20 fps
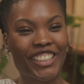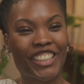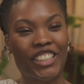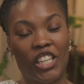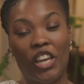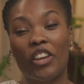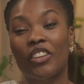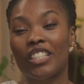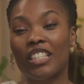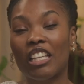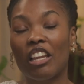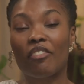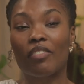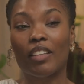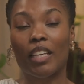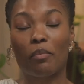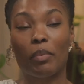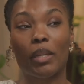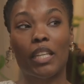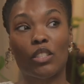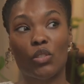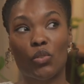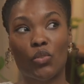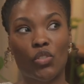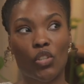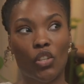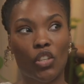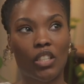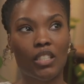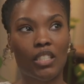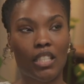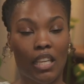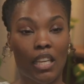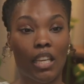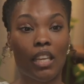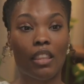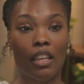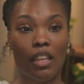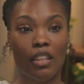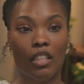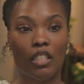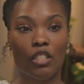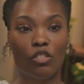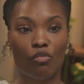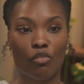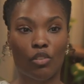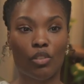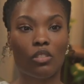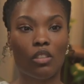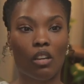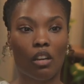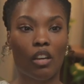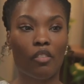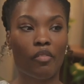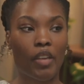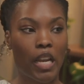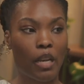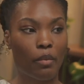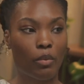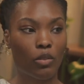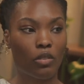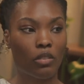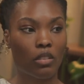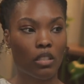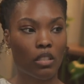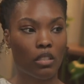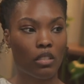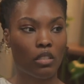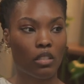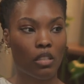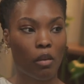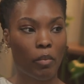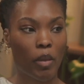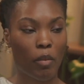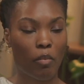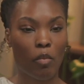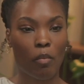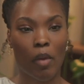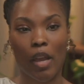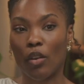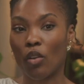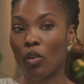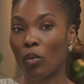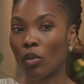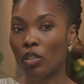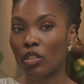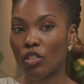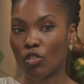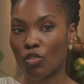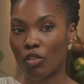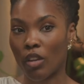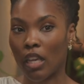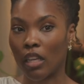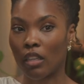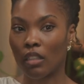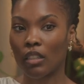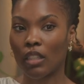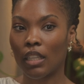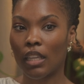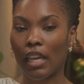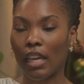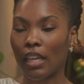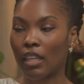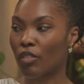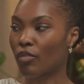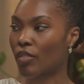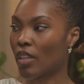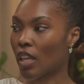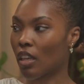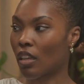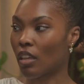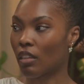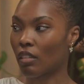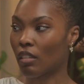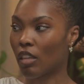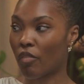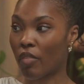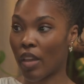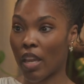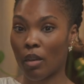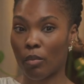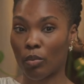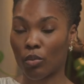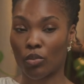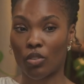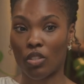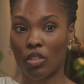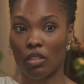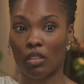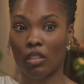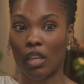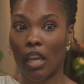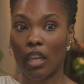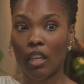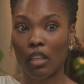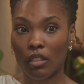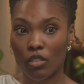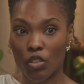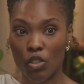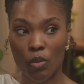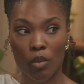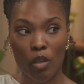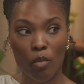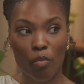No, it's lovely, but it's also good to hear that these routes are available because some people might not want to train, and if they're available to like do an